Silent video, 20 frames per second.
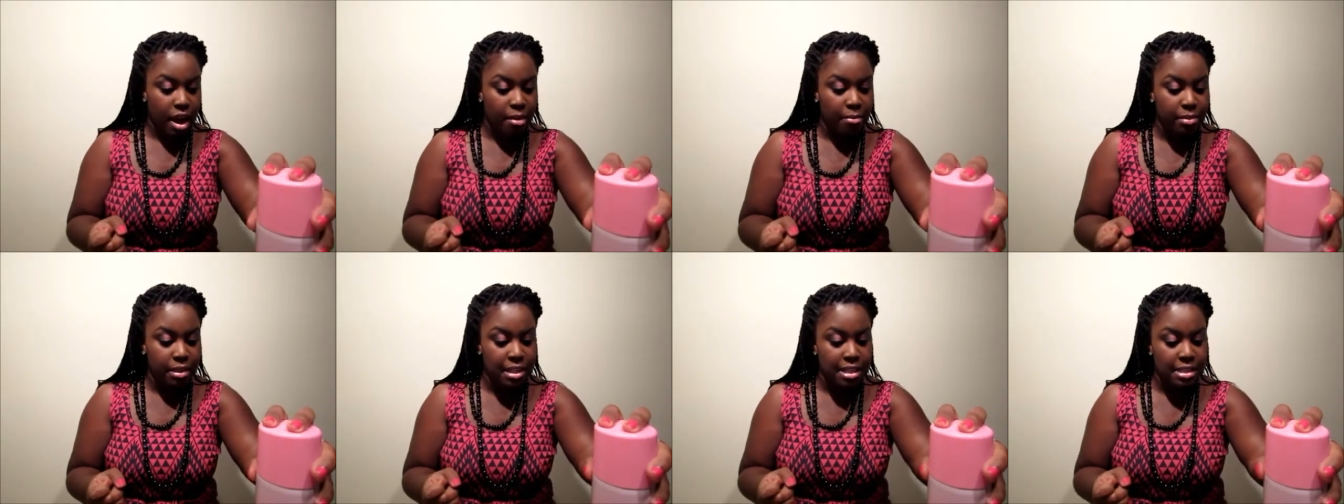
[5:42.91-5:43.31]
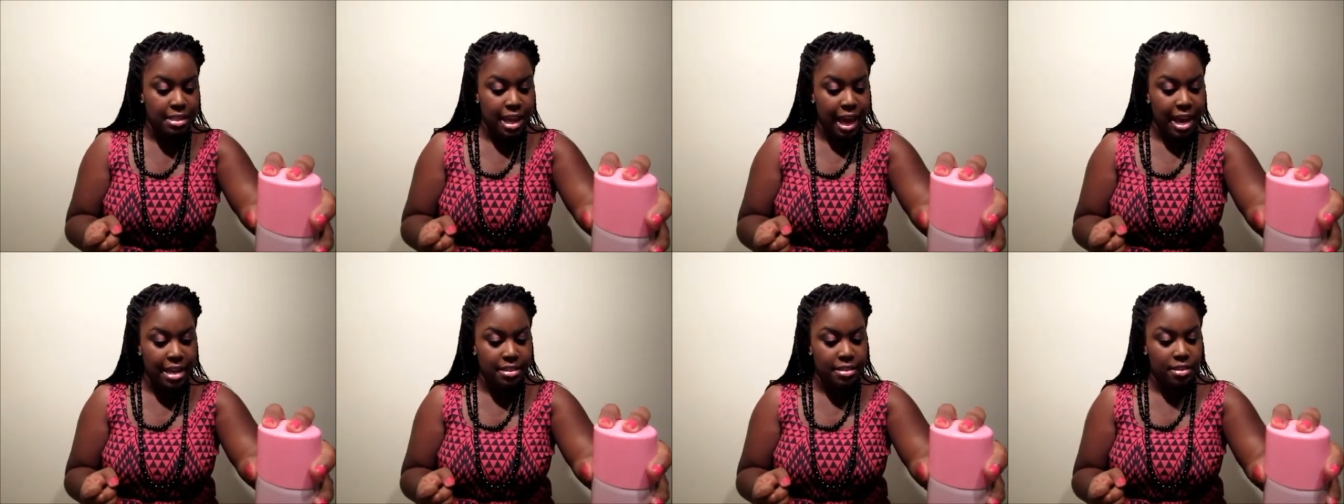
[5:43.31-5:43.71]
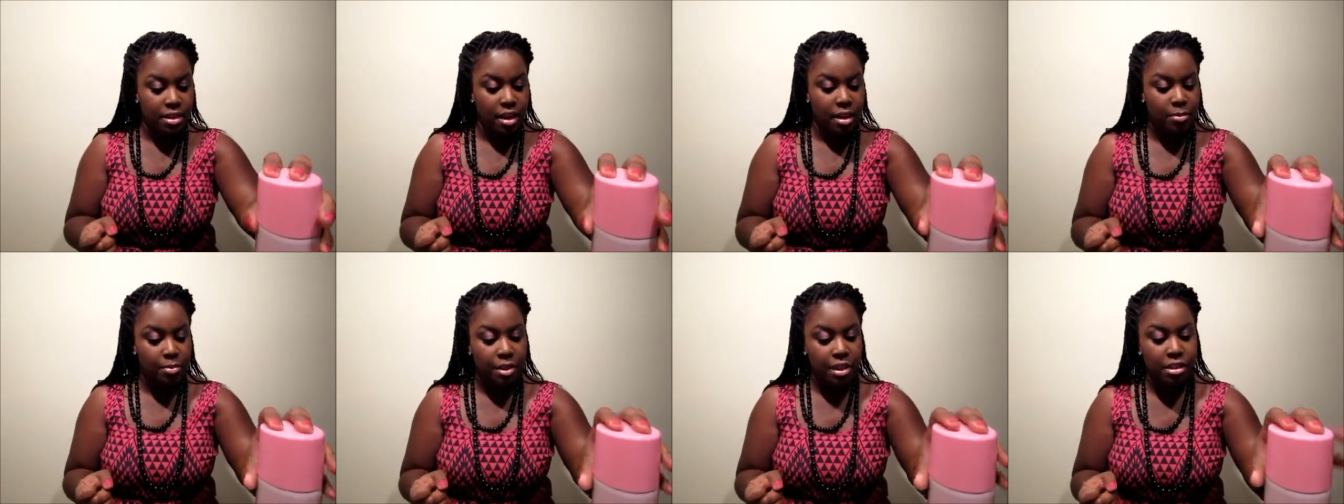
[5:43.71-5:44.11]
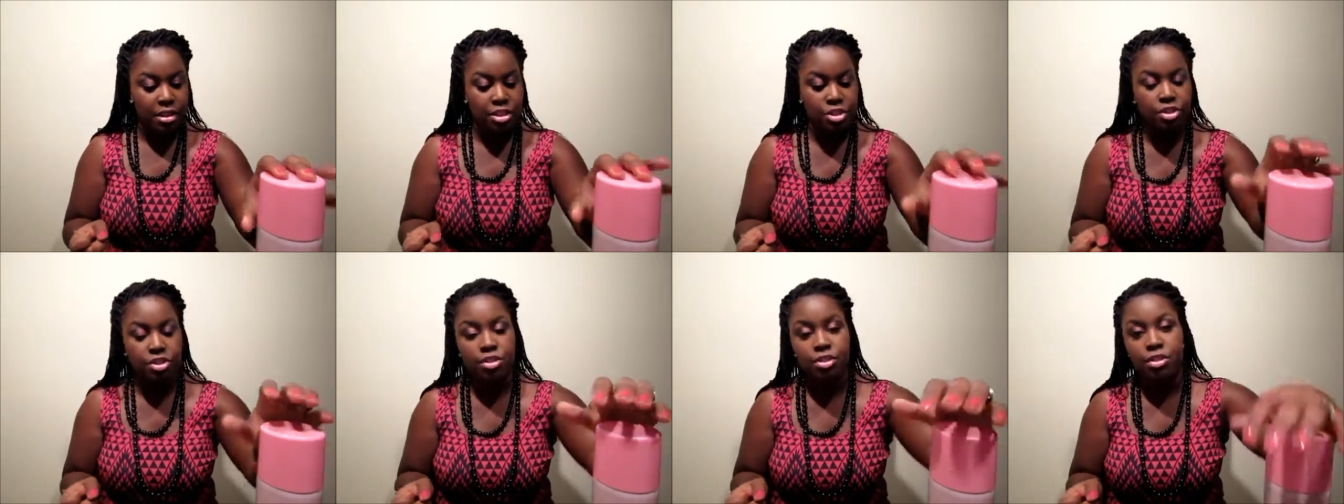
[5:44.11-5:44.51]
this has
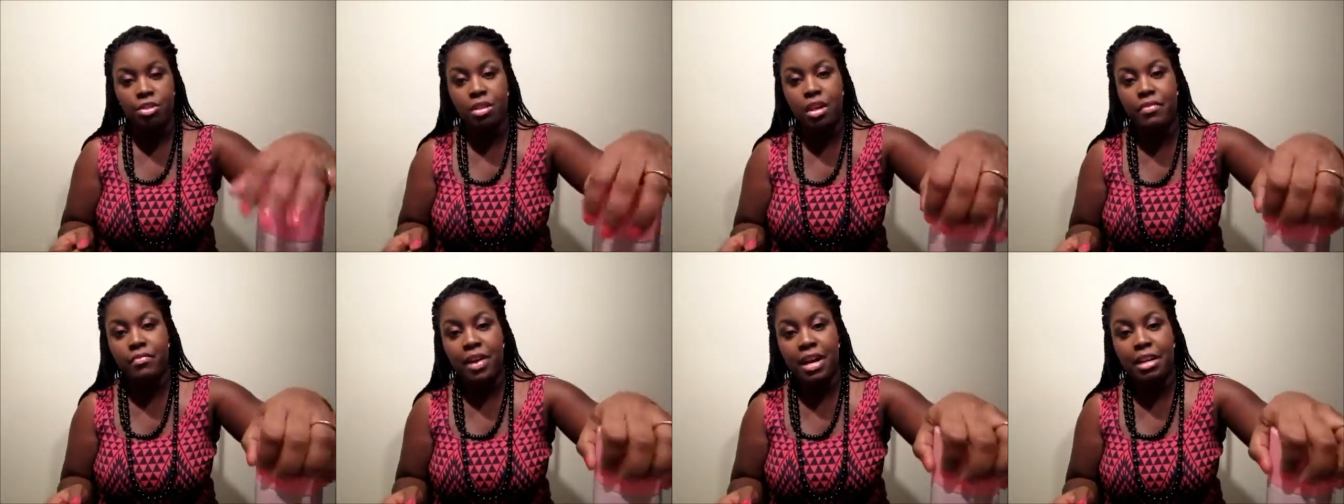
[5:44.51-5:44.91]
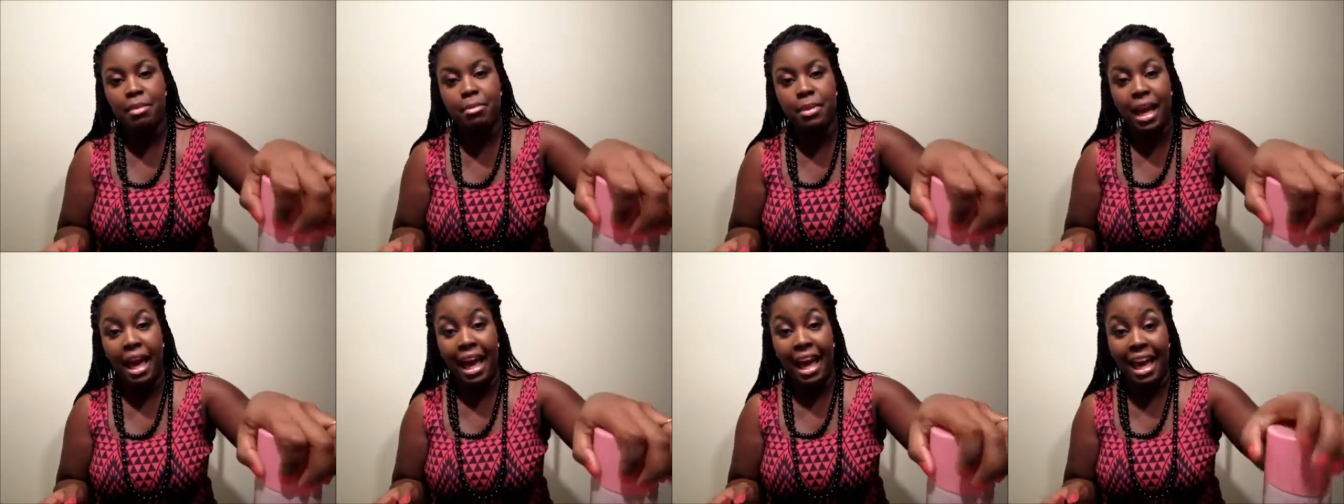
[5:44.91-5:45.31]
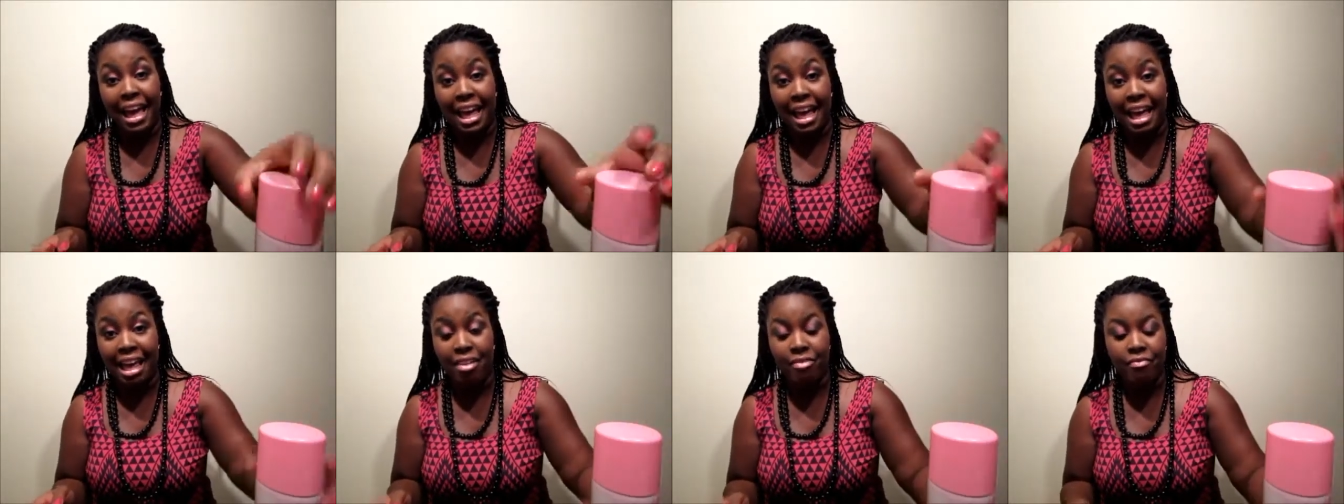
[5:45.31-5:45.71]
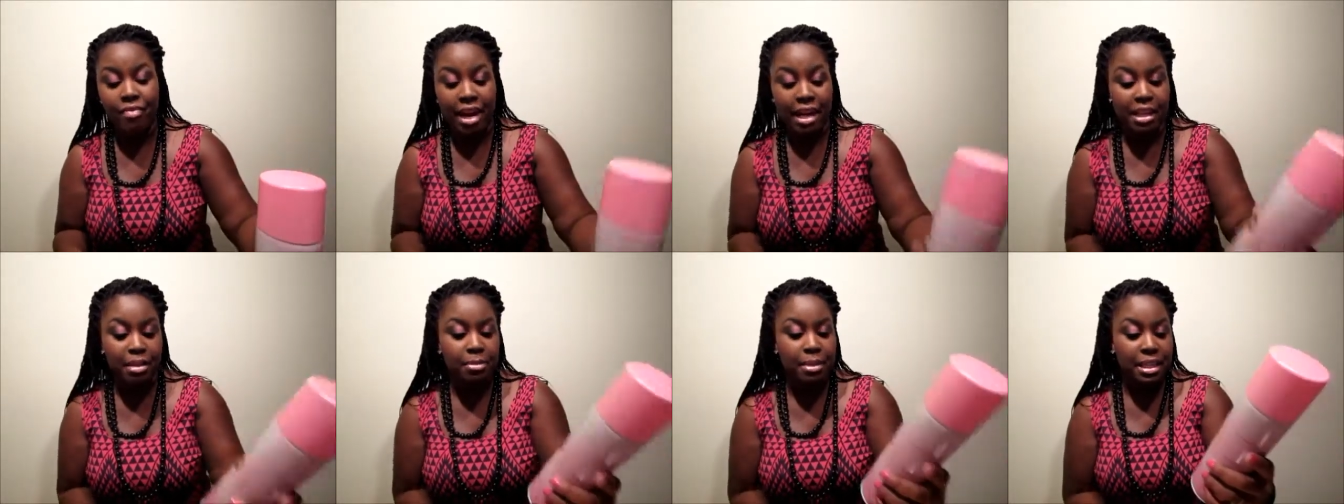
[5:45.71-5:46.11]
conditioners of vitamin A and
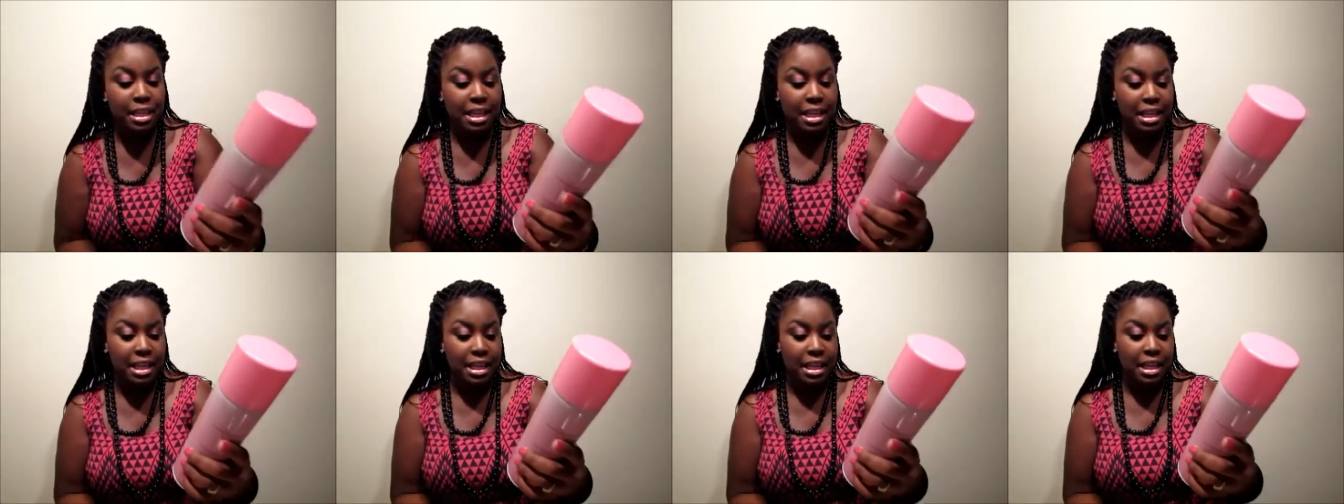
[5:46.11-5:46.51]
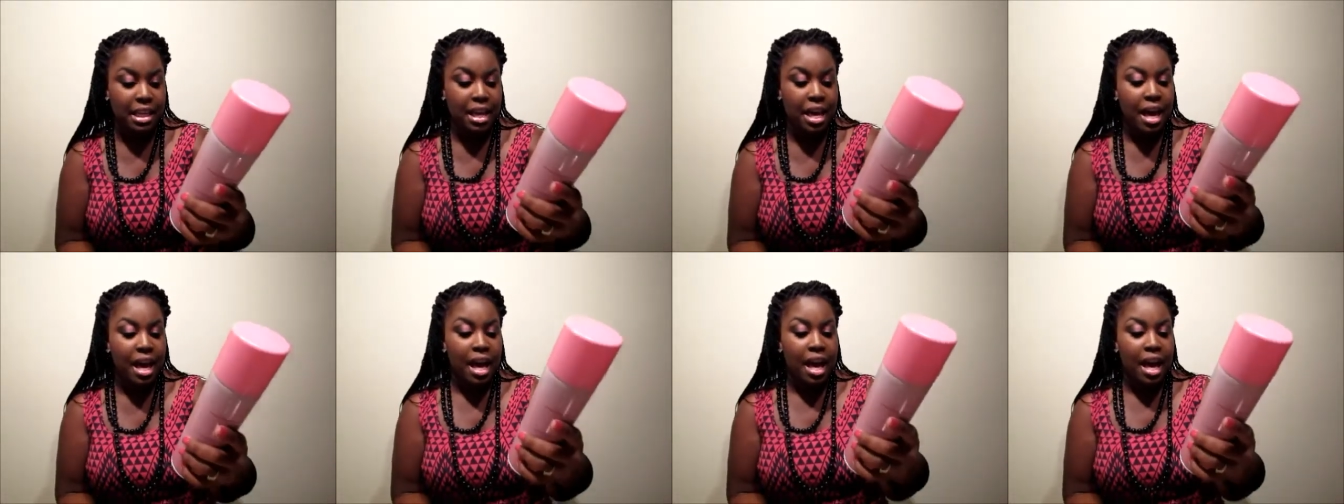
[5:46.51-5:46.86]
vitamin E,